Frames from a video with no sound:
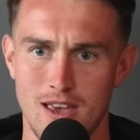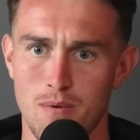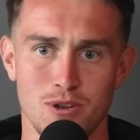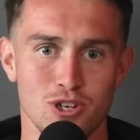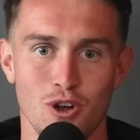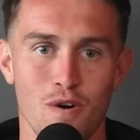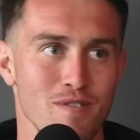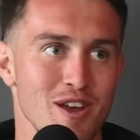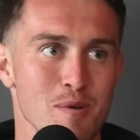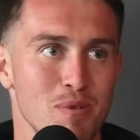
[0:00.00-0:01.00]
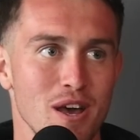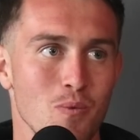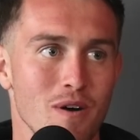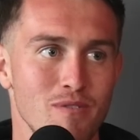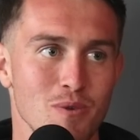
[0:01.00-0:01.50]
yeah, we just go over there, play
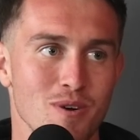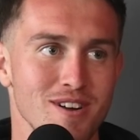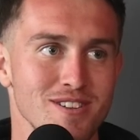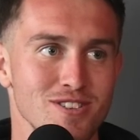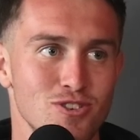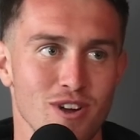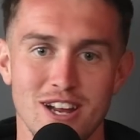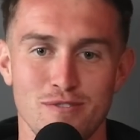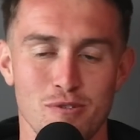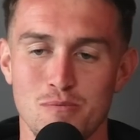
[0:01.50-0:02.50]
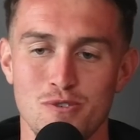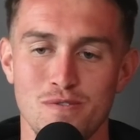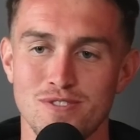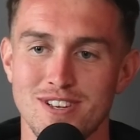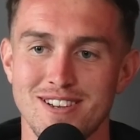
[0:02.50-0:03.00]
one v ones, try different
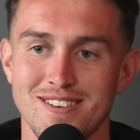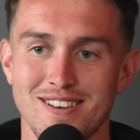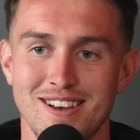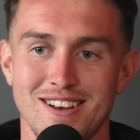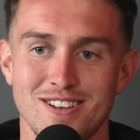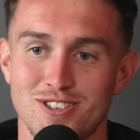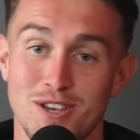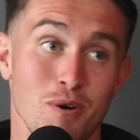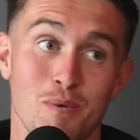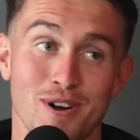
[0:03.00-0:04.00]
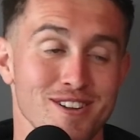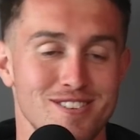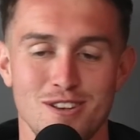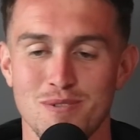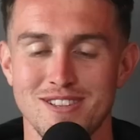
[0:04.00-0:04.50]
moves, and see what worked,
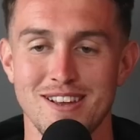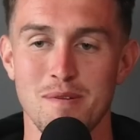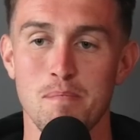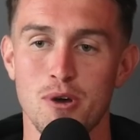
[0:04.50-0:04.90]
see what didn't.